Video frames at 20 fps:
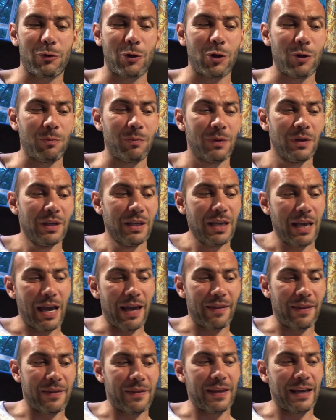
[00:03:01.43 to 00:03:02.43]
room,
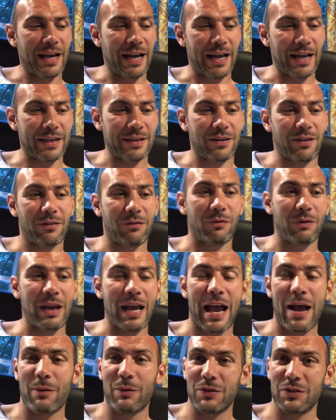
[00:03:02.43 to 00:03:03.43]
and then they had 3
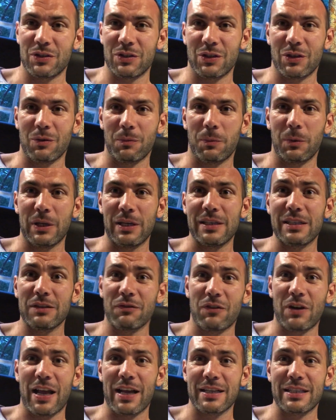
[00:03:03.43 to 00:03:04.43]
hours to complete
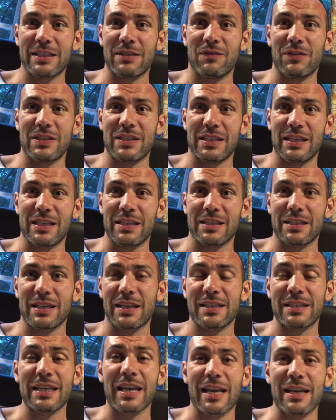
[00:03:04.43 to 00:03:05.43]
different activities.
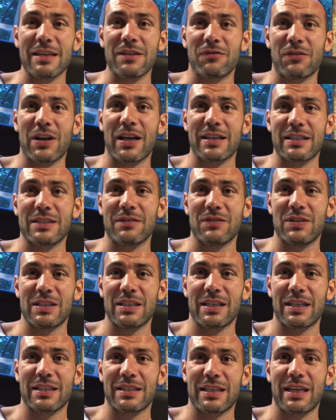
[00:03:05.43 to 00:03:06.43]
So 10 different activities
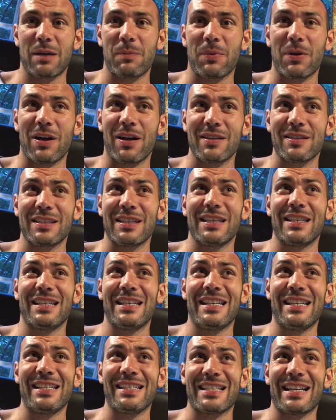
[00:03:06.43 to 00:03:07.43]
they could take part in.
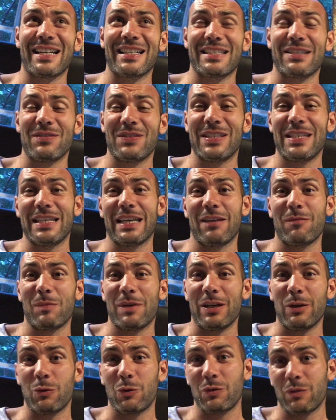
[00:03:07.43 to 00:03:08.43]
Each activity gave them
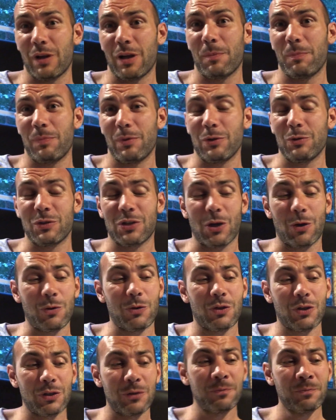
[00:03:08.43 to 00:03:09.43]
a little blue
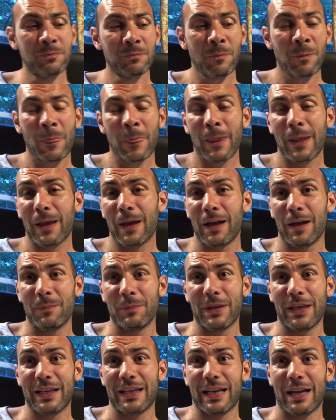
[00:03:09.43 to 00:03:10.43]
token.
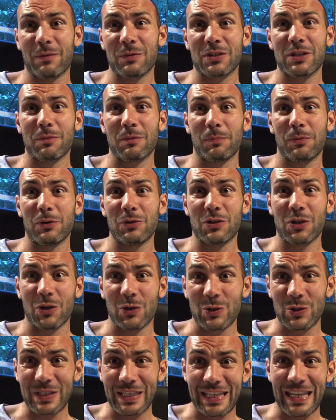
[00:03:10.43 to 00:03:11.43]
They counted up the blue
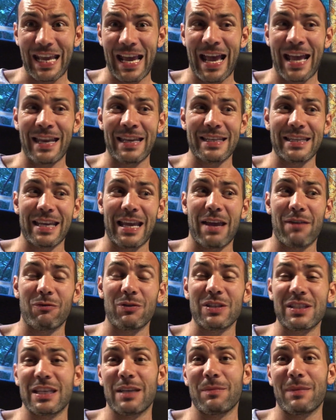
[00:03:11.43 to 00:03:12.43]
tokens at the end.
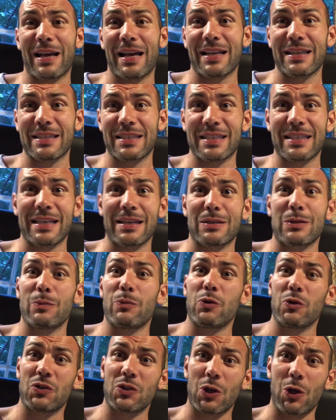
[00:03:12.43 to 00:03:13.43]
Every team that had 6 or
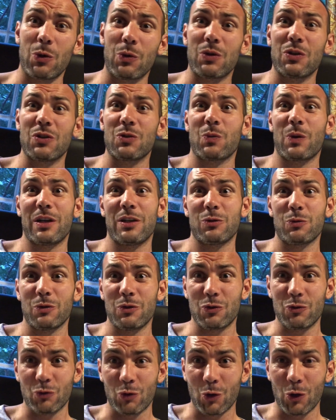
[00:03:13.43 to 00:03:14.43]
more tokens went into a
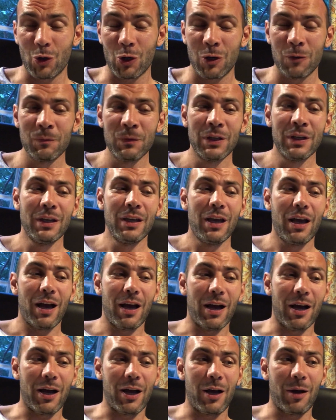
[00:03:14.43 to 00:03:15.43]
draw.
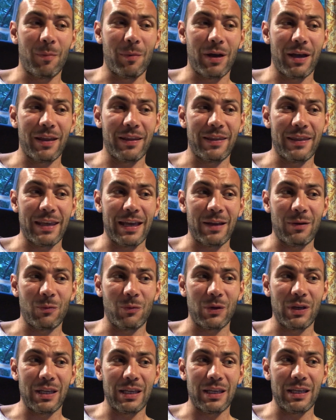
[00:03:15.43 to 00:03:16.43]
And then
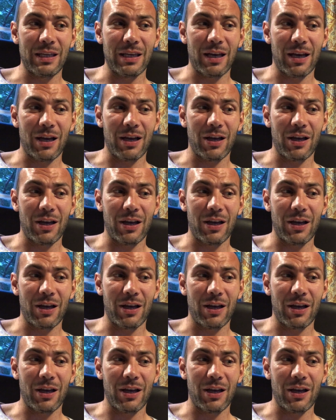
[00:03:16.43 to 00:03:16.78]
we